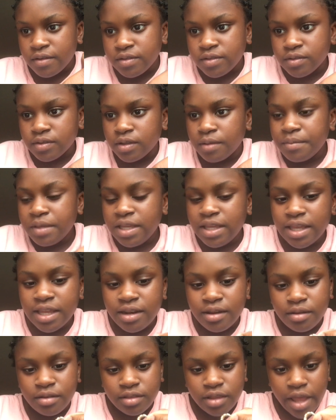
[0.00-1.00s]
So let me
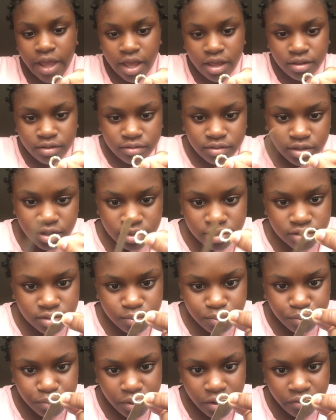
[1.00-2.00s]
get out this
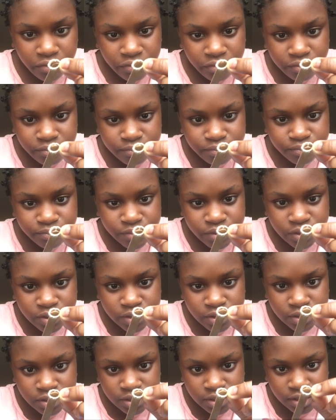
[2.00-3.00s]
buff.
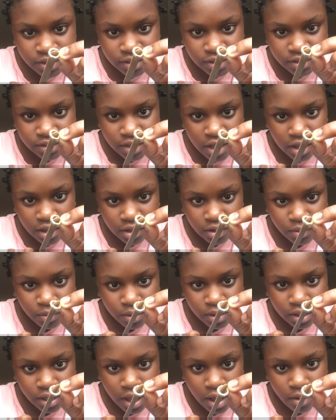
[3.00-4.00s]
This is not gonna
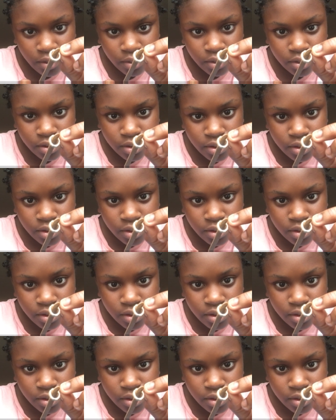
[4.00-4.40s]
work out.